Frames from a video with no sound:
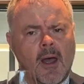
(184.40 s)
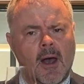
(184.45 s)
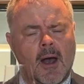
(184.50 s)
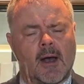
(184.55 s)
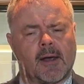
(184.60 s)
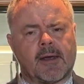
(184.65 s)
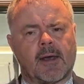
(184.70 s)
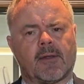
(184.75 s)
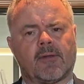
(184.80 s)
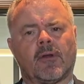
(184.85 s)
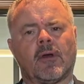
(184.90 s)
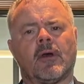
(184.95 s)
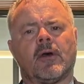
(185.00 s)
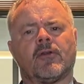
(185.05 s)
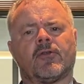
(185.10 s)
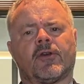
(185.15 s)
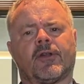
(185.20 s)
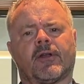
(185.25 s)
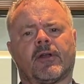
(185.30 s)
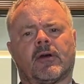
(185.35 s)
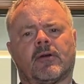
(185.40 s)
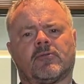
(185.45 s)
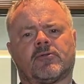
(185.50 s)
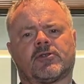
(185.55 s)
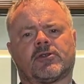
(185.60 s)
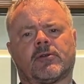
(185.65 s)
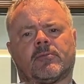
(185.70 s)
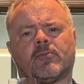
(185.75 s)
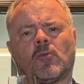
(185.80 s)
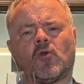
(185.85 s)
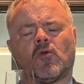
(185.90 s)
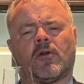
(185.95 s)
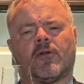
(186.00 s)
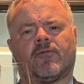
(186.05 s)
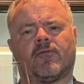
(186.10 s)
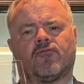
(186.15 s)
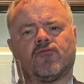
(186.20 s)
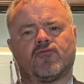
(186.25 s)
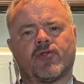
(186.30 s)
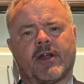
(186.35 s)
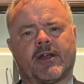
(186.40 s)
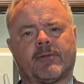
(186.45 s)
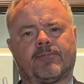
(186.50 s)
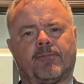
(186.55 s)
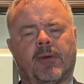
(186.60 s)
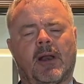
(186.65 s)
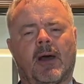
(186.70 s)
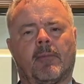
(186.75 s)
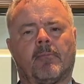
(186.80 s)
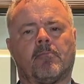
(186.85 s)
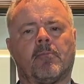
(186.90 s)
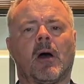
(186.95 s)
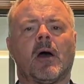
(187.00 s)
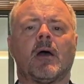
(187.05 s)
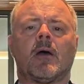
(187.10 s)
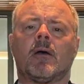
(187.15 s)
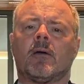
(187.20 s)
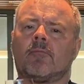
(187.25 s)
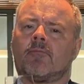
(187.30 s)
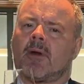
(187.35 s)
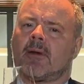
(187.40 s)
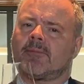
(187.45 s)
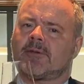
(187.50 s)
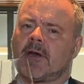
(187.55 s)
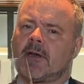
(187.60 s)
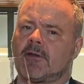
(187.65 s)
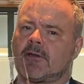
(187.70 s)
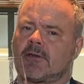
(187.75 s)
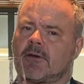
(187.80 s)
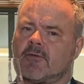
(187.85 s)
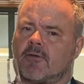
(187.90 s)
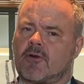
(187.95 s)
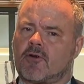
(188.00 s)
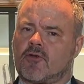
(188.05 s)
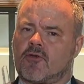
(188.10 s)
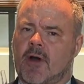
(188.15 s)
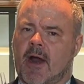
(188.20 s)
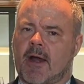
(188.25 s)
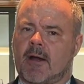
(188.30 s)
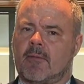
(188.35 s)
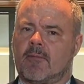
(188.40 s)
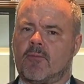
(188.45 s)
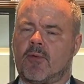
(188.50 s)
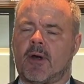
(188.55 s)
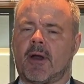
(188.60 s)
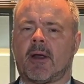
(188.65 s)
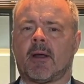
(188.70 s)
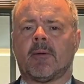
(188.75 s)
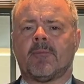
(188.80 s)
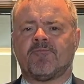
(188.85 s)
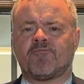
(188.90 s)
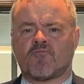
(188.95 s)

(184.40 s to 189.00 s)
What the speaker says: Again, the notes are more of red plum, perhaps hints of cranberry,